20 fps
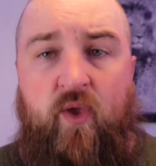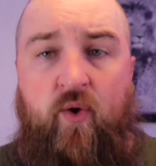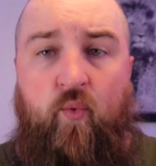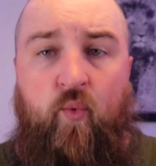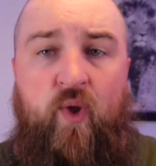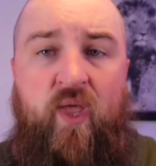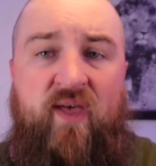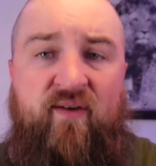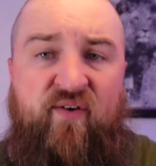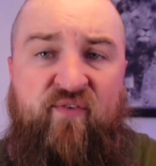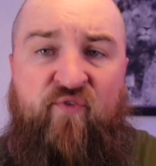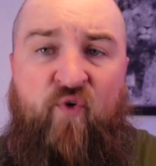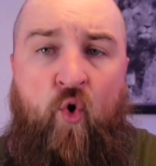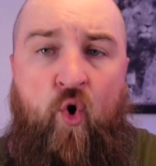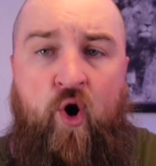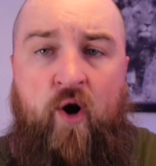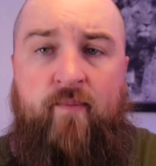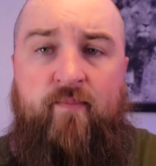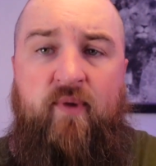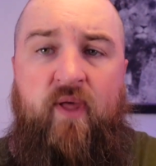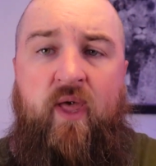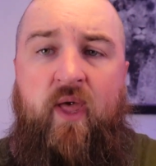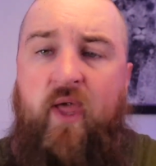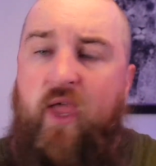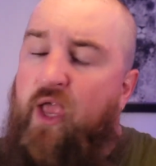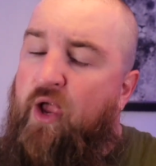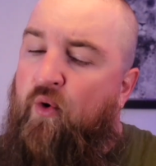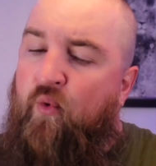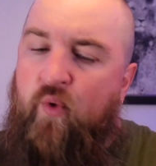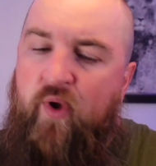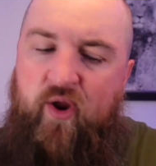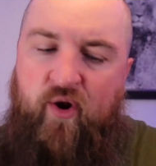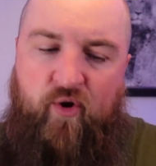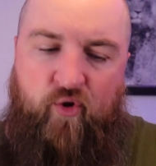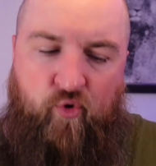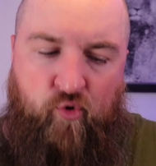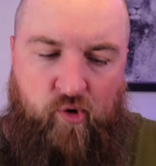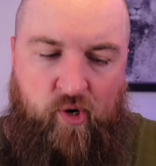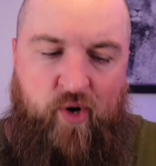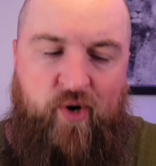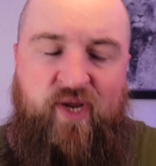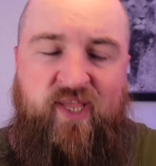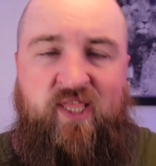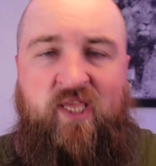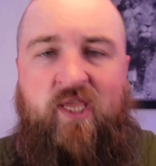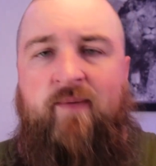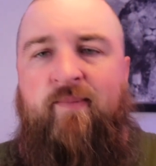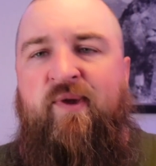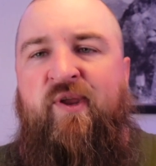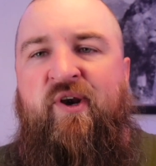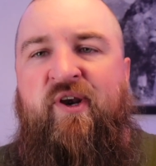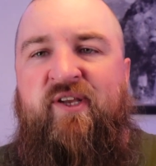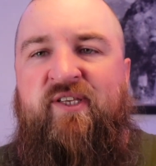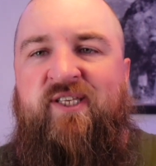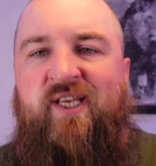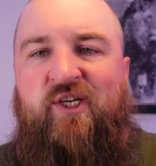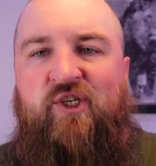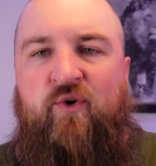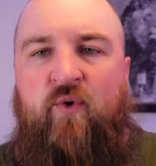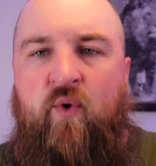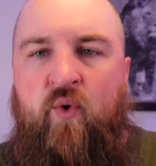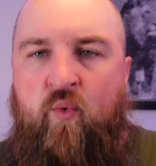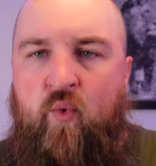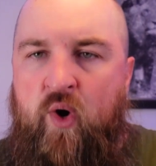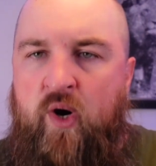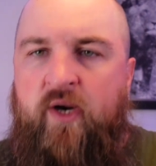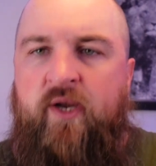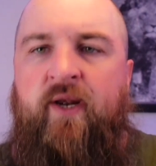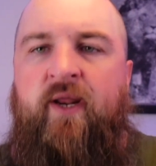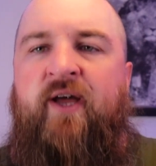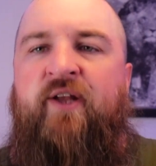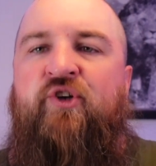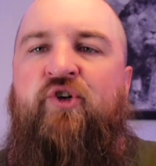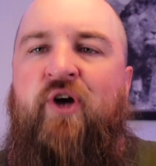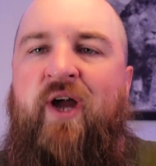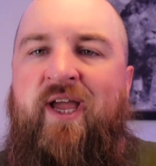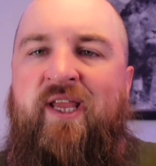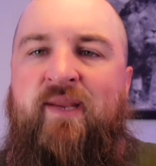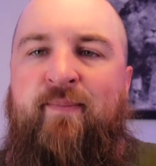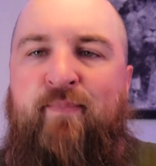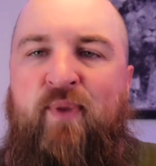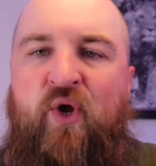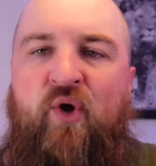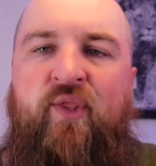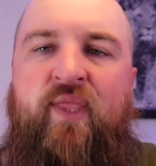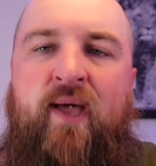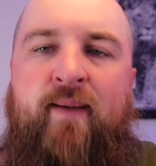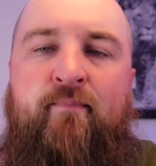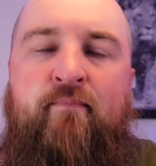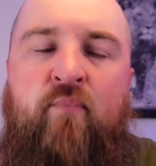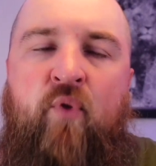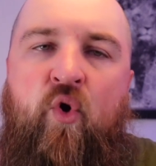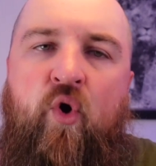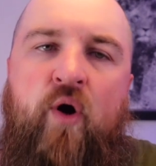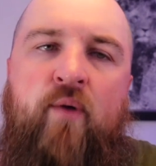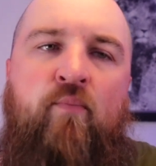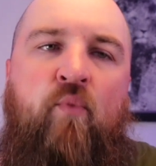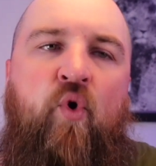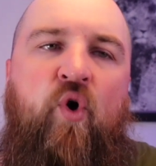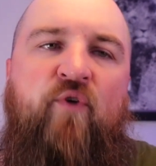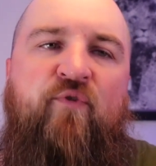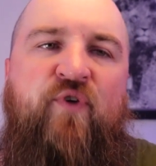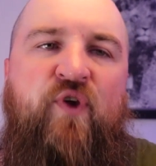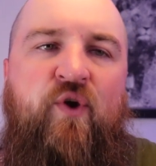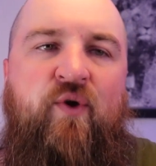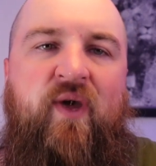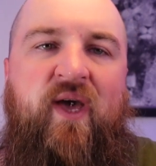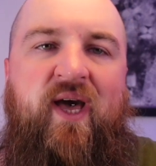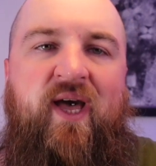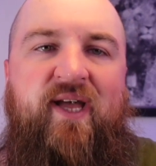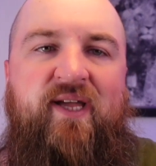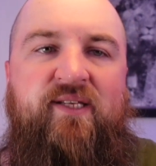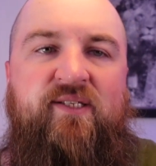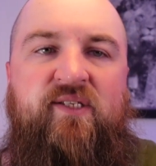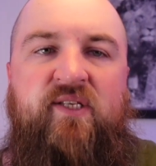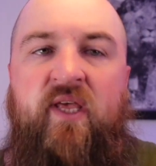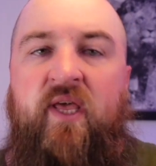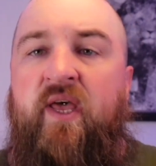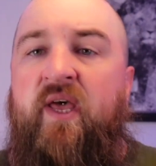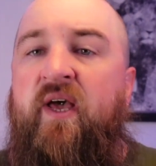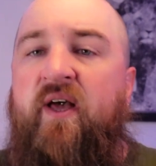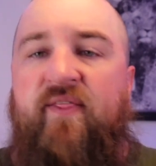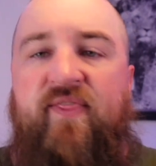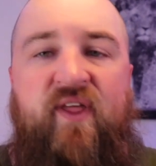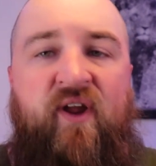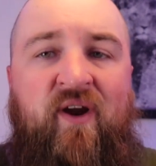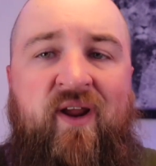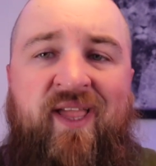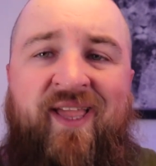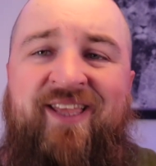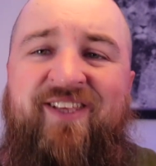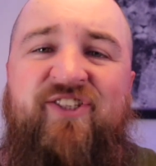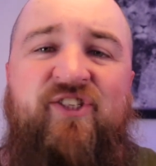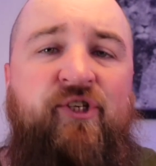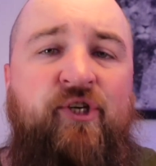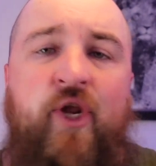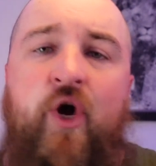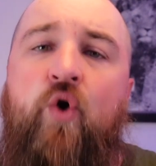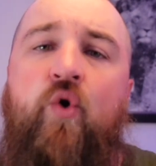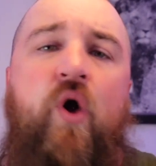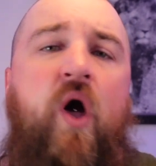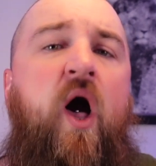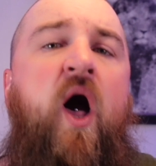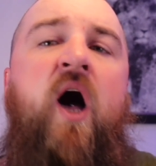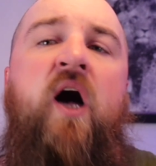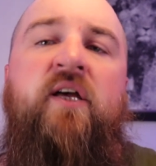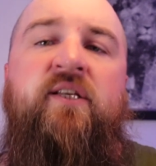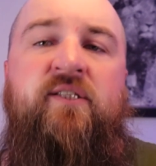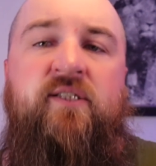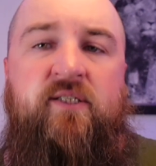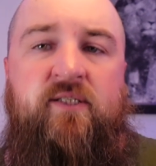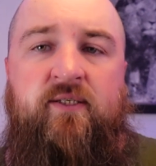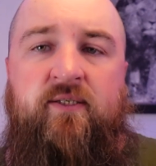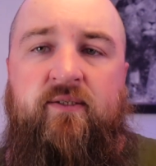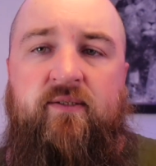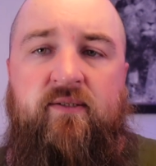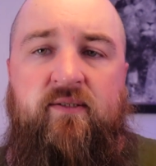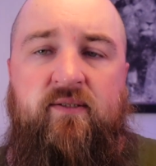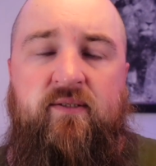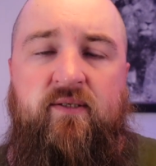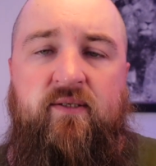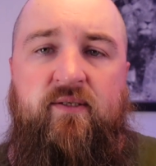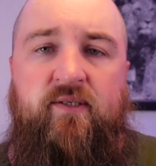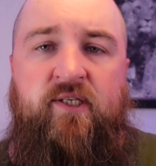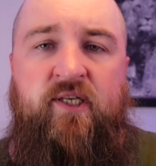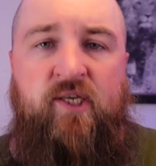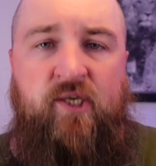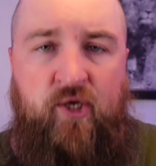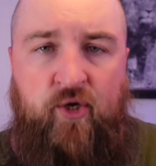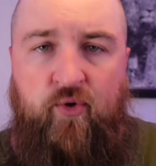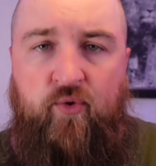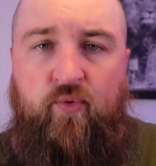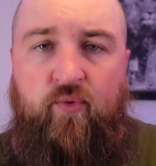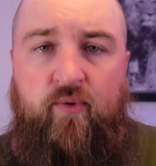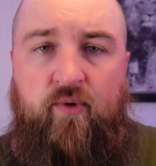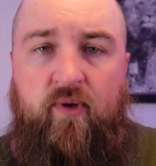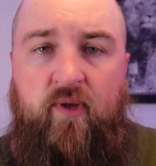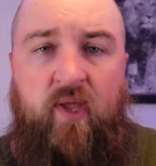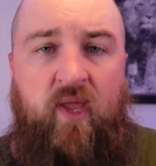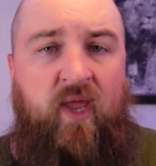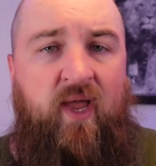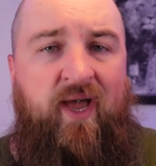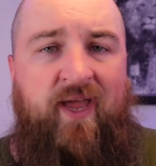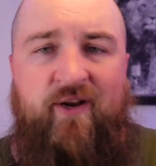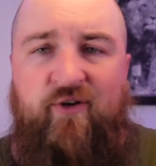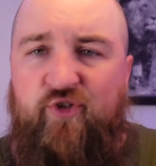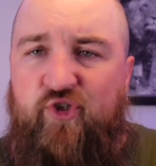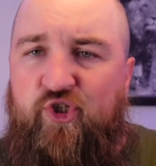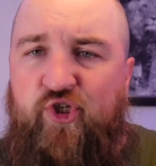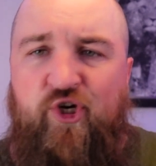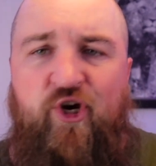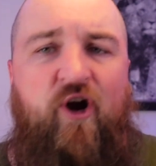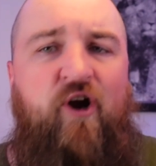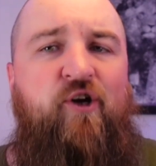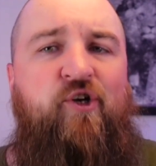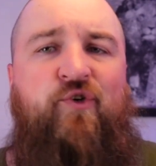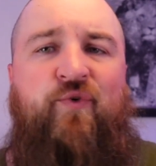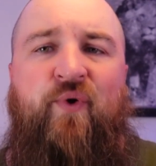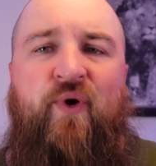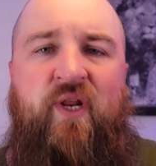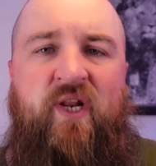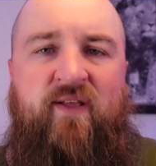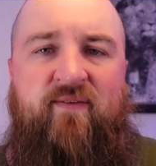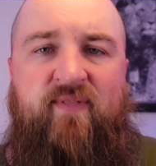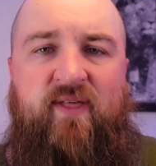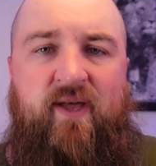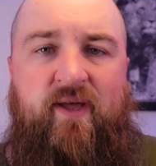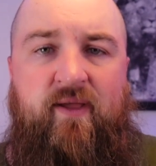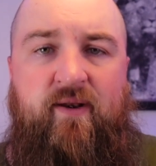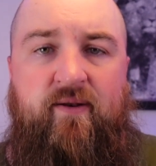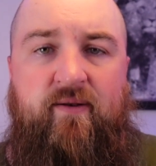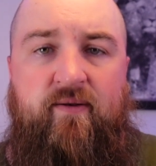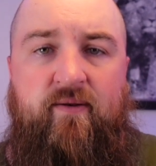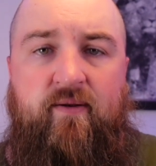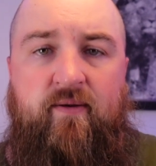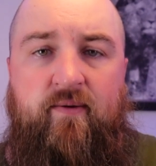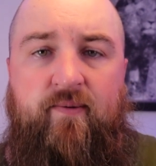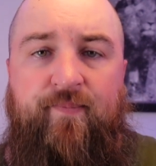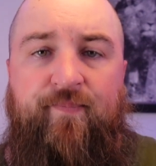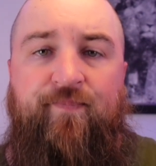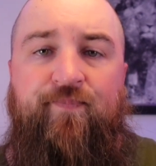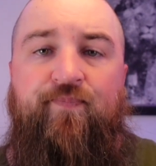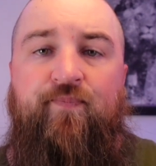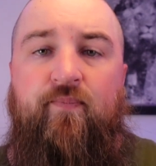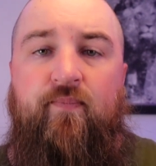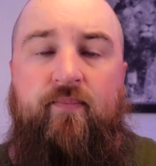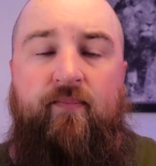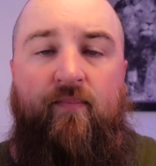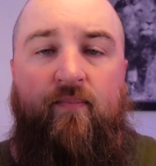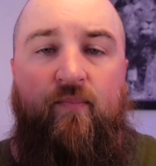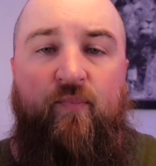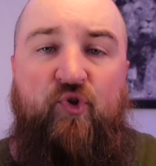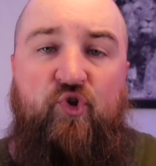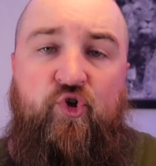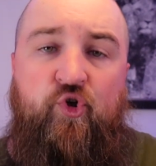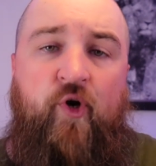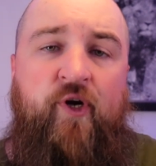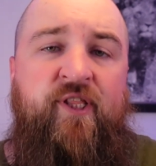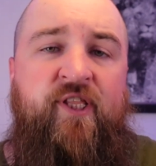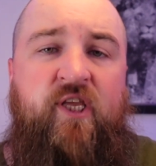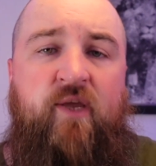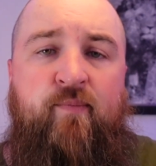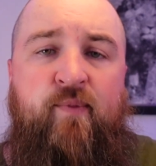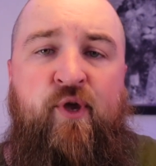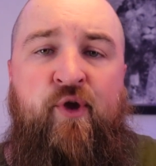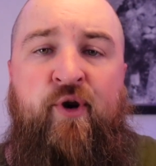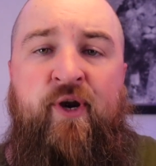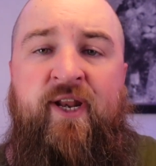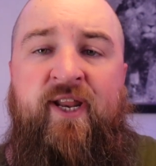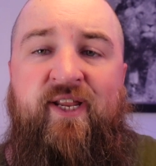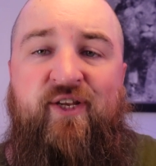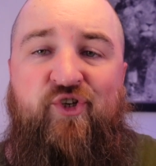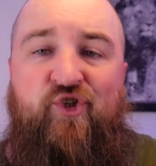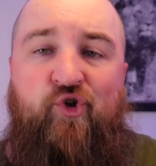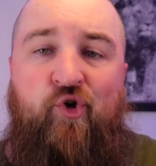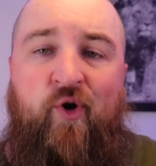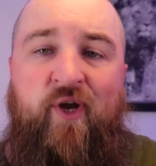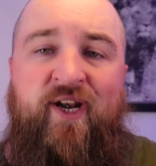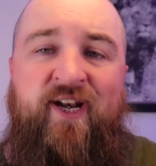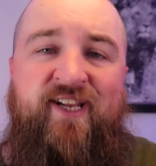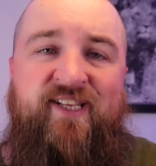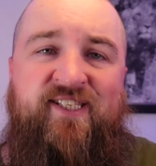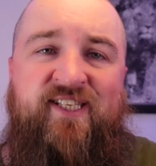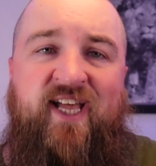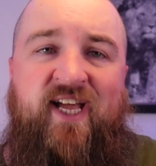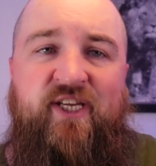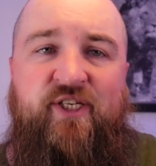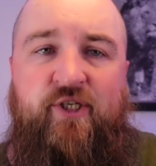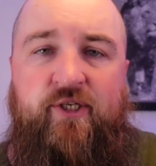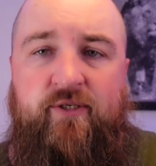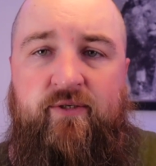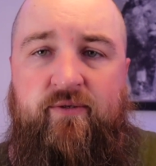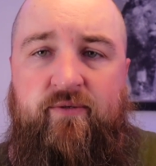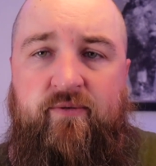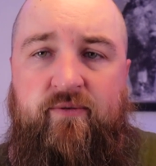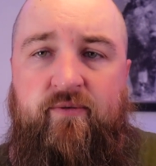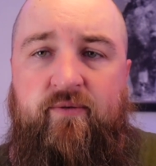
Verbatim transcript: We have a forum, and we are growing the community section. We're working on trying to build up more and more for you guys. There is no cost to you. I don't charge for any of that. Join the community. Join a discussion.